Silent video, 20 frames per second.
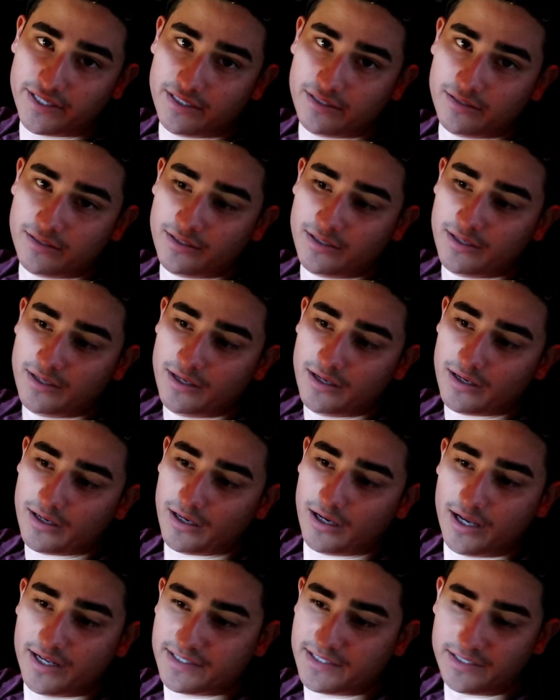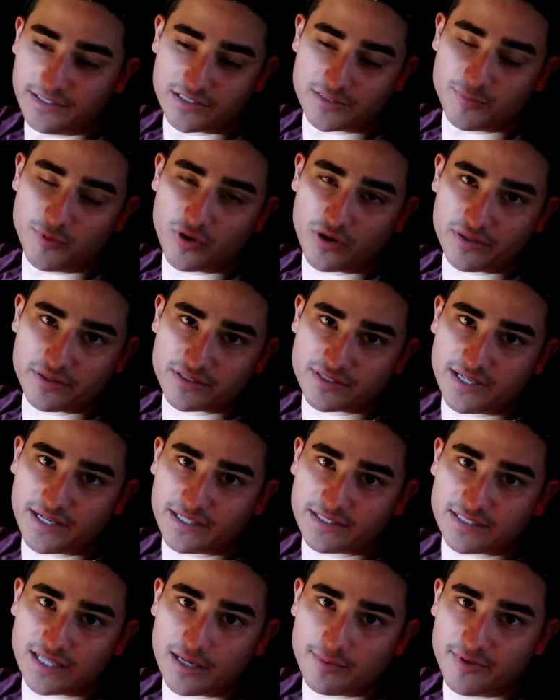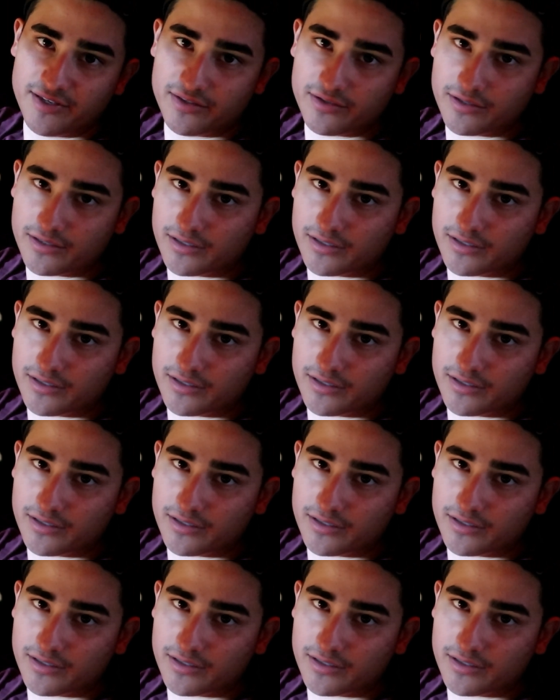It didn't smoke on the second time either.